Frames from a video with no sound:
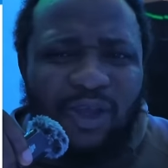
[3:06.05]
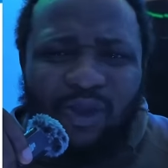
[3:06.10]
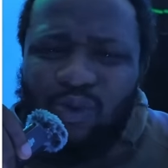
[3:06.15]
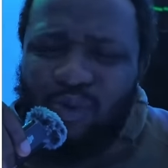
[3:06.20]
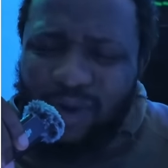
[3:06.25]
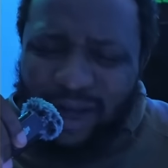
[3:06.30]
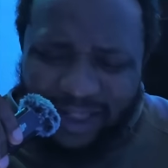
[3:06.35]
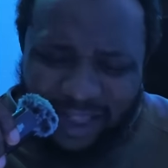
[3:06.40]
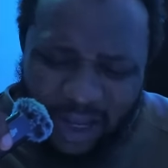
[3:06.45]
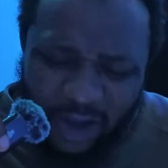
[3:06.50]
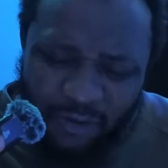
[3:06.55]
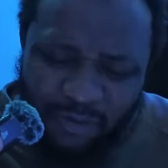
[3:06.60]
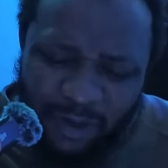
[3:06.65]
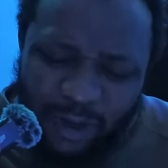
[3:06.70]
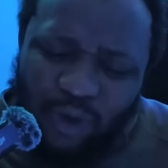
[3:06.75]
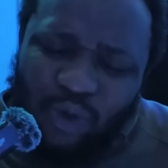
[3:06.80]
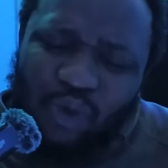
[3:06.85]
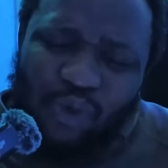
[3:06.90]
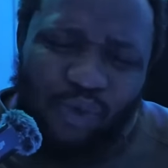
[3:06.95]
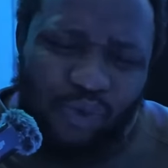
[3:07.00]
You allow me
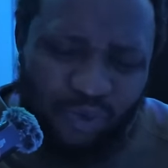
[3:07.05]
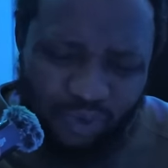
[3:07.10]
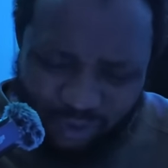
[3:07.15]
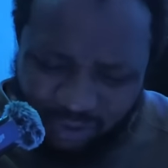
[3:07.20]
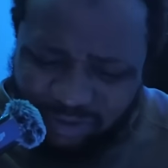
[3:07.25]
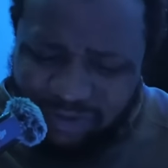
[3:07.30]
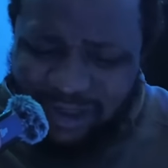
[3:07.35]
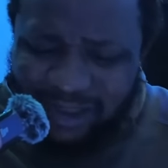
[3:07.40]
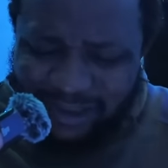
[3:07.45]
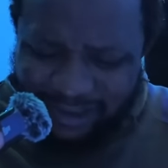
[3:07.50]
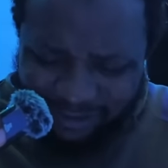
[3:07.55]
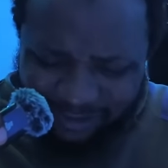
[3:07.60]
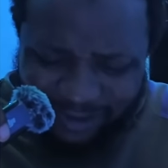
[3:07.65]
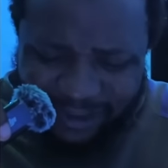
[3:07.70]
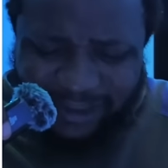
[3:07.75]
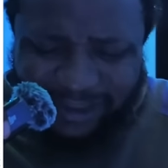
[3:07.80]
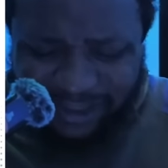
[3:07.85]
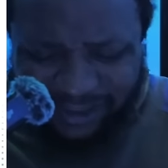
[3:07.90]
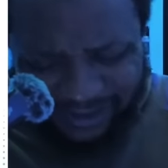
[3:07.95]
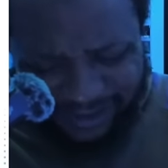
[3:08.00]
to read
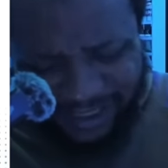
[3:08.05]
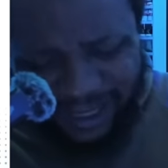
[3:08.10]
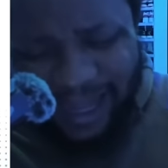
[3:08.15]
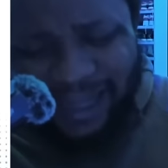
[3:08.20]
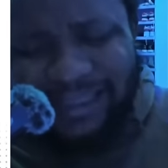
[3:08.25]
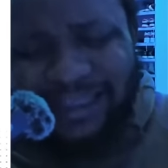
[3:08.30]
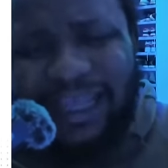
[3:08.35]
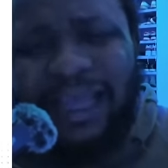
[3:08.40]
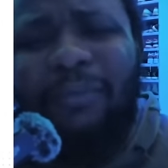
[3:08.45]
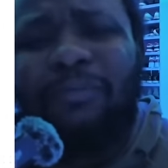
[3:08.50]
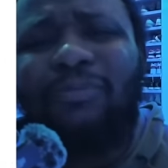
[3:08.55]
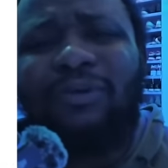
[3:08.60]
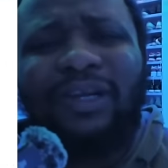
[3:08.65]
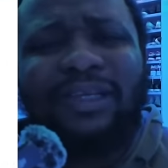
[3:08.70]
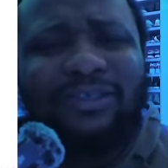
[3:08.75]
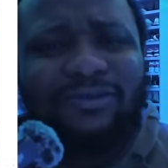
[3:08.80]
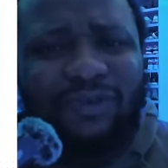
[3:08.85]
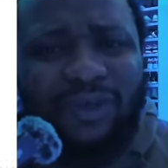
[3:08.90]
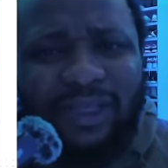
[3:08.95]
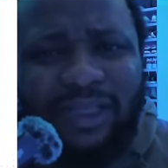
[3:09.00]
read this goddamn
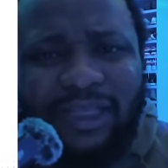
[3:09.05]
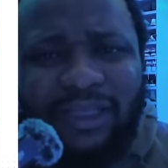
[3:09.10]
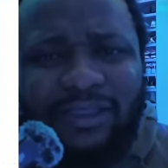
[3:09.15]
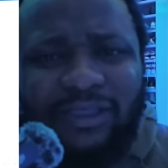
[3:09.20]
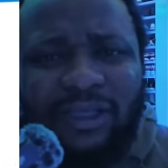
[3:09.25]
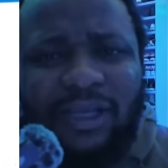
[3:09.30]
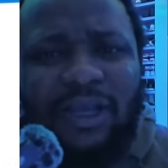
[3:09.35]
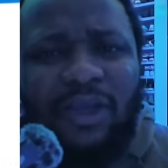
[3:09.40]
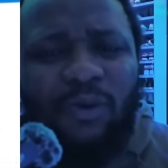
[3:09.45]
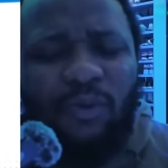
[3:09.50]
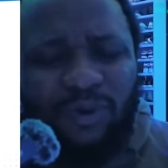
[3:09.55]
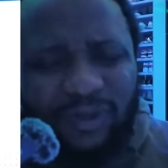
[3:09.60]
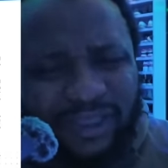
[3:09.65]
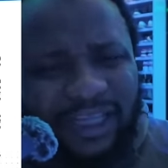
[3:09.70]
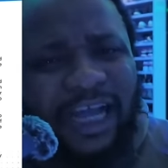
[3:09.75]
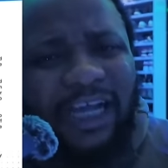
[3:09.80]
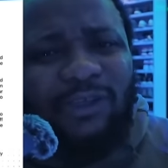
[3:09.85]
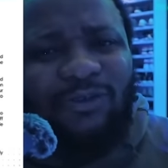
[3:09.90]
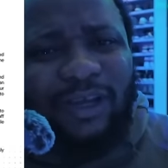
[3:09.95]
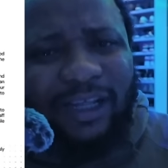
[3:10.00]
press release
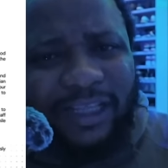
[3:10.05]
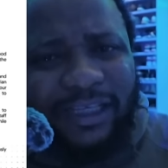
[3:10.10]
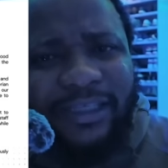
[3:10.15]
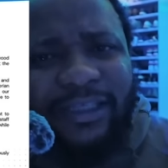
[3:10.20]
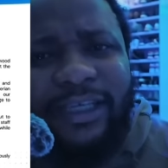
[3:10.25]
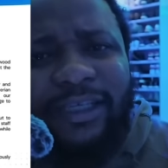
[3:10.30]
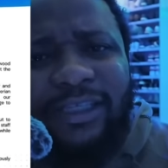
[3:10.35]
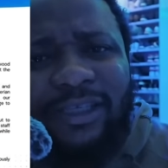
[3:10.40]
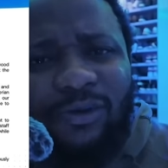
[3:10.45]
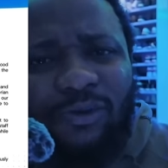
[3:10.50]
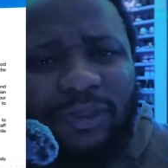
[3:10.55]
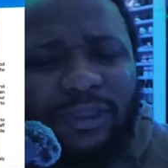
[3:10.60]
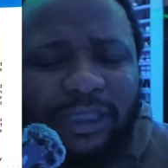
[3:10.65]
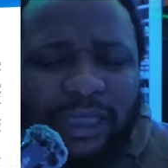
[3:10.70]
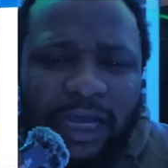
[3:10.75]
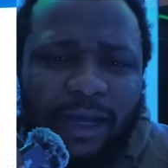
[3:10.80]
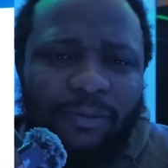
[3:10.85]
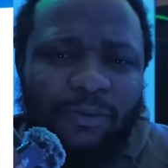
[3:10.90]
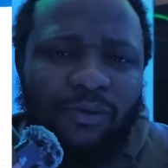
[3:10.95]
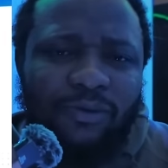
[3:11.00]
without actually stating what
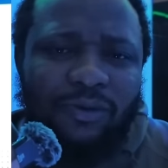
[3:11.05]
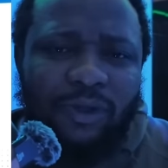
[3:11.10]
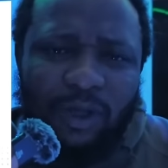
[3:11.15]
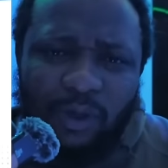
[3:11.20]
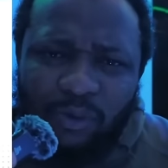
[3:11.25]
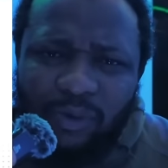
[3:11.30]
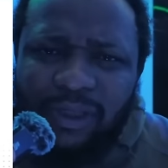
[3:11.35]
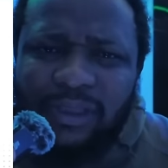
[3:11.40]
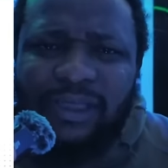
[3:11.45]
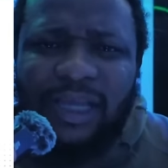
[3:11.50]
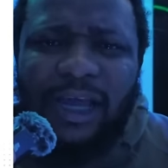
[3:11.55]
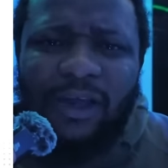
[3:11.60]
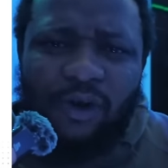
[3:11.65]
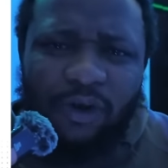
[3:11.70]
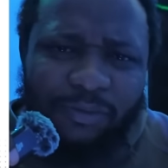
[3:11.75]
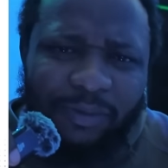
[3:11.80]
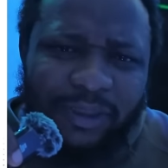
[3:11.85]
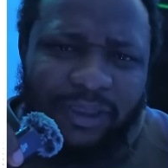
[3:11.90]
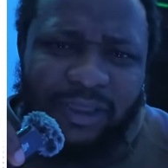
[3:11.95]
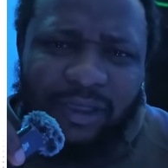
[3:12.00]
happened. Which guy
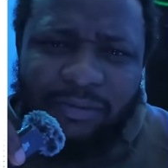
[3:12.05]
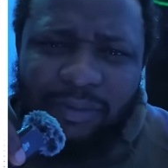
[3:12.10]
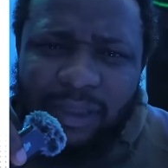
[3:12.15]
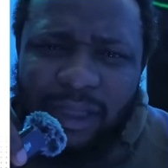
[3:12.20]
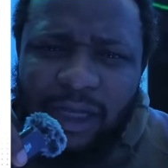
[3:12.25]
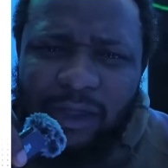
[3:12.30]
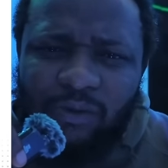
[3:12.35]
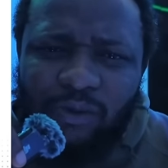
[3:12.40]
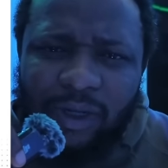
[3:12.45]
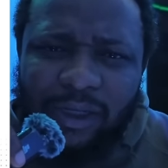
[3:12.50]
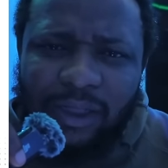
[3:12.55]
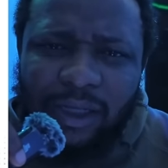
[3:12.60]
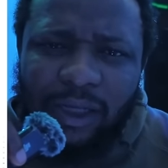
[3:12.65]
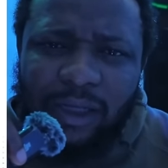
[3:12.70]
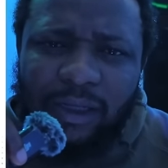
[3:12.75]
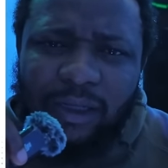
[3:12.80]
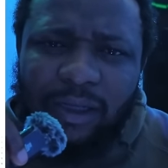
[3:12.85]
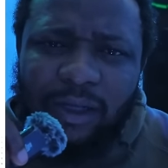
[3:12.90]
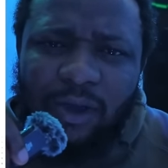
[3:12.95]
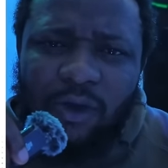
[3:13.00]
rubbish still be that one? Huh?